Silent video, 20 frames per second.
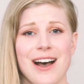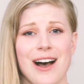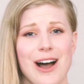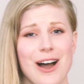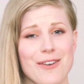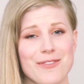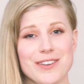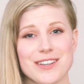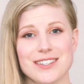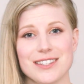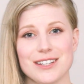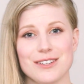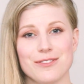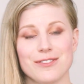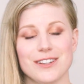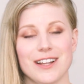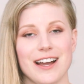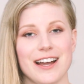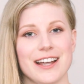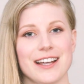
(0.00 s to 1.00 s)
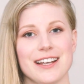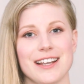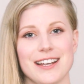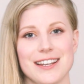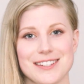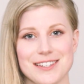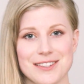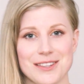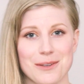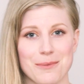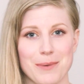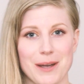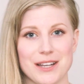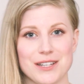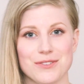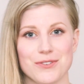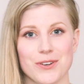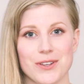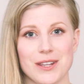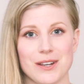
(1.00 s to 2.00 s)
Obviously flying isn't the
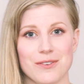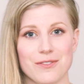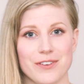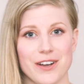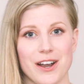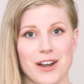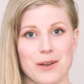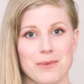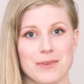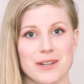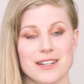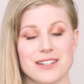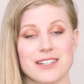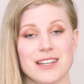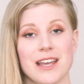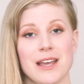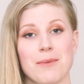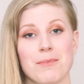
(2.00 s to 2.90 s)
best for the environment,